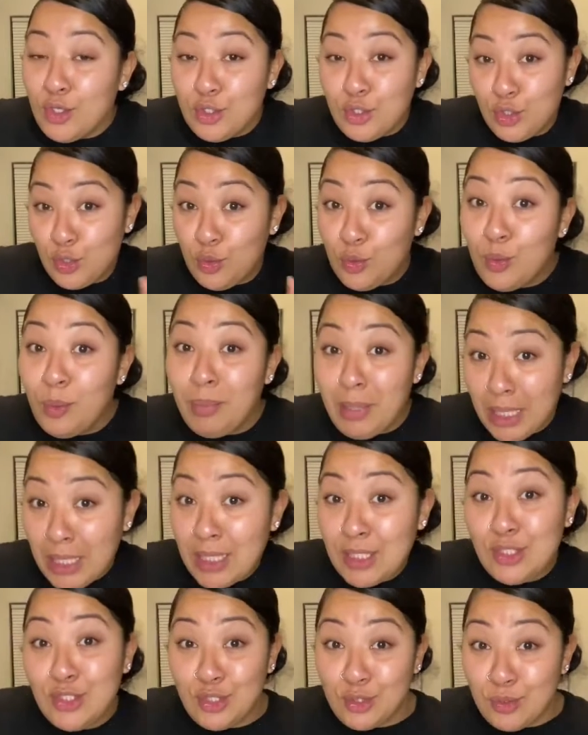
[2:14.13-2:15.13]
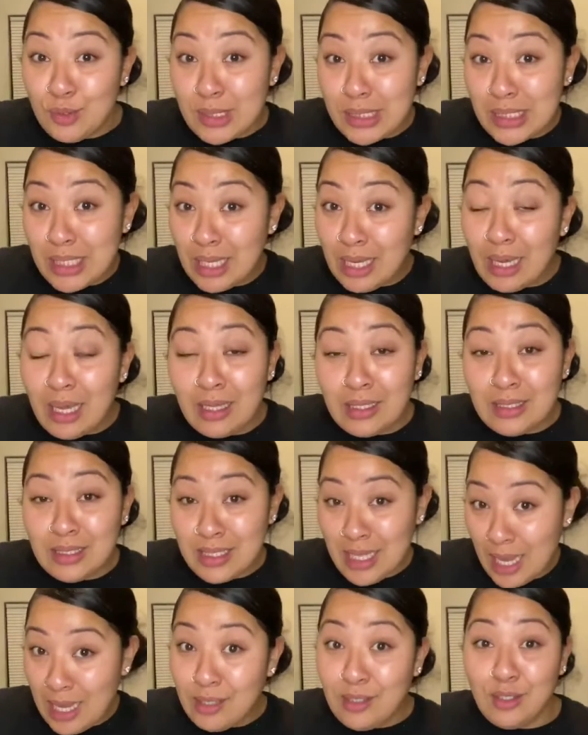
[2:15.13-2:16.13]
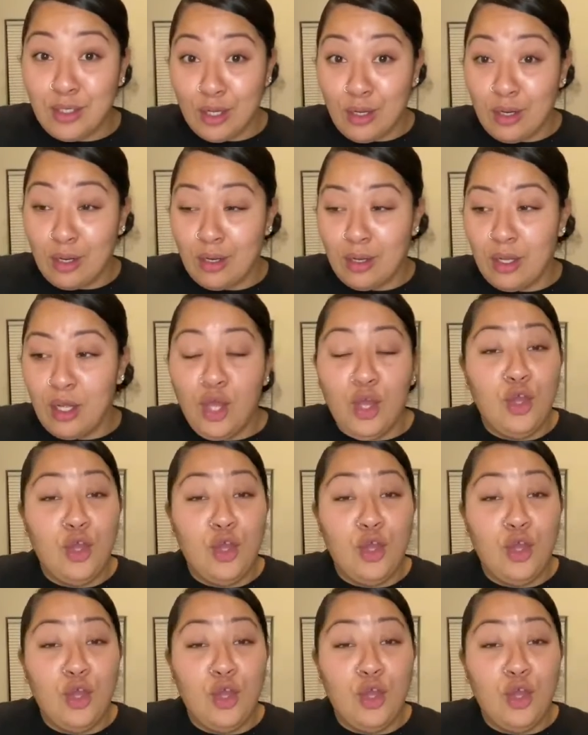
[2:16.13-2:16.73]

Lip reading: to be juicy and tender,